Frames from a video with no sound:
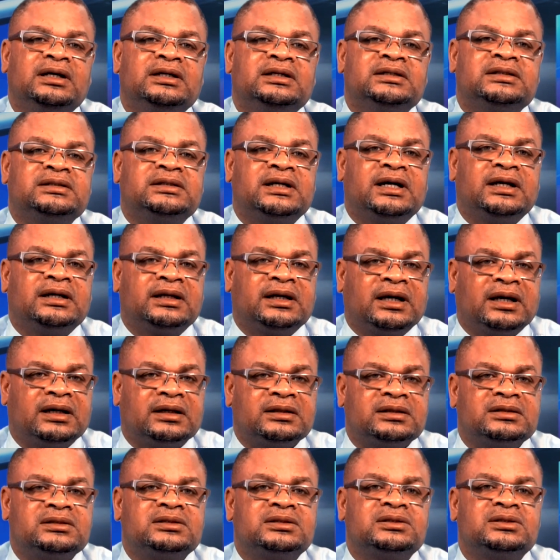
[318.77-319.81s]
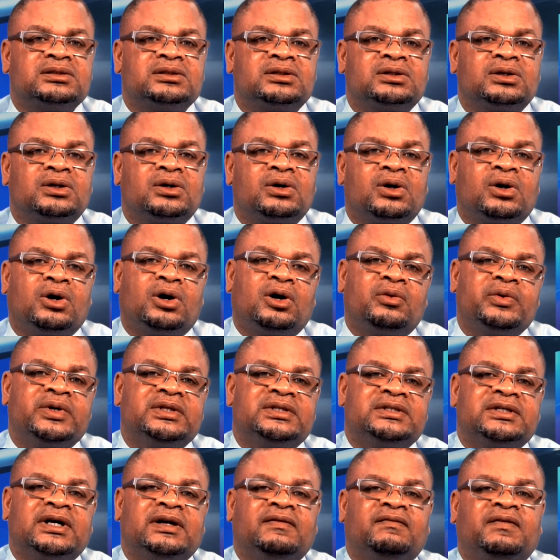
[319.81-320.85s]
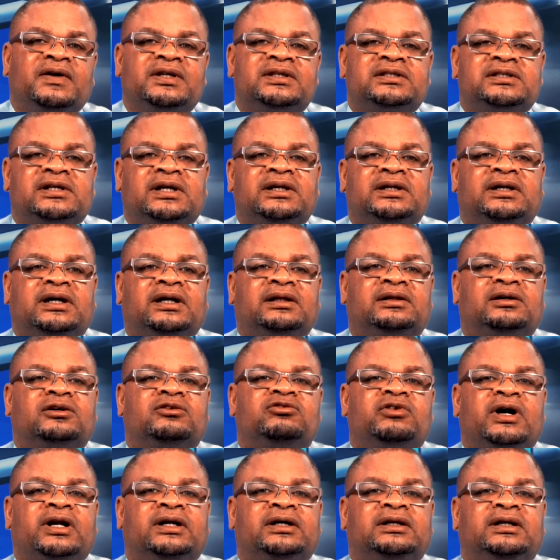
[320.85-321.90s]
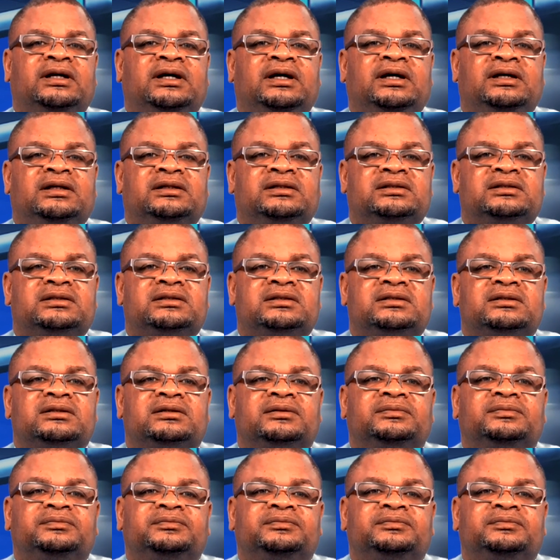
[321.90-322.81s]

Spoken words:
St. Kitts, or in St. Vincent and the Grenadines.